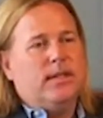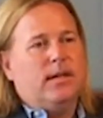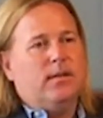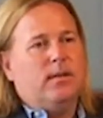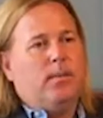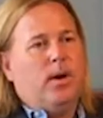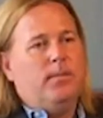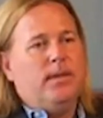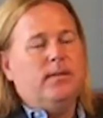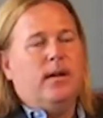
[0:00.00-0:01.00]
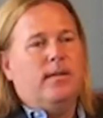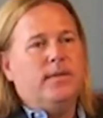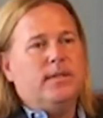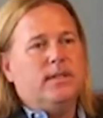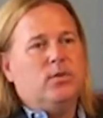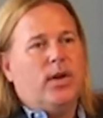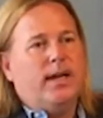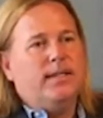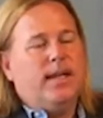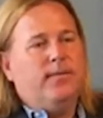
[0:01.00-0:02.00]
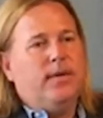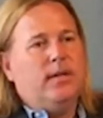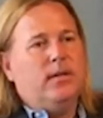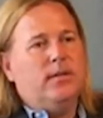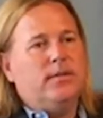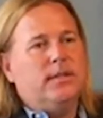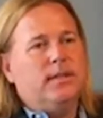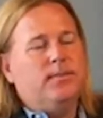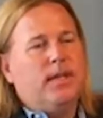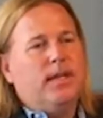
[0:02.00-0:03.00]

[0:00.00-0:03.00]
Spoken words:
The health department obviously tracks that very closely.